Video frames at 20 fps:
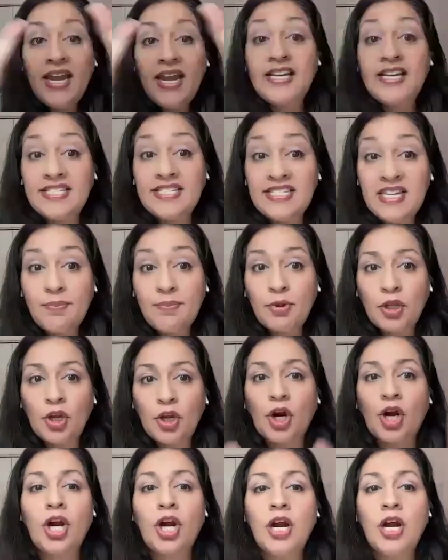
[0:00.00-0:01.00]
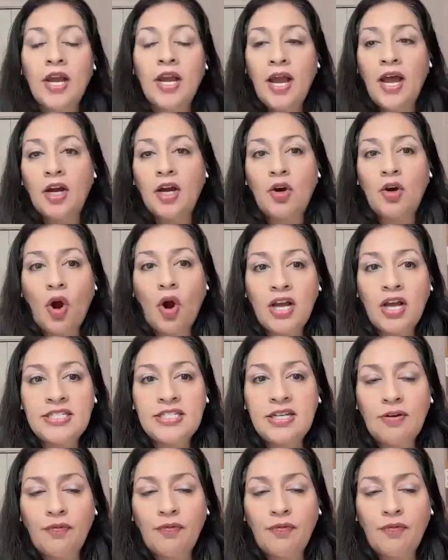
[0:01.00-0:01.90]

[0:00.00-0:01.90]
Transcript: is similar across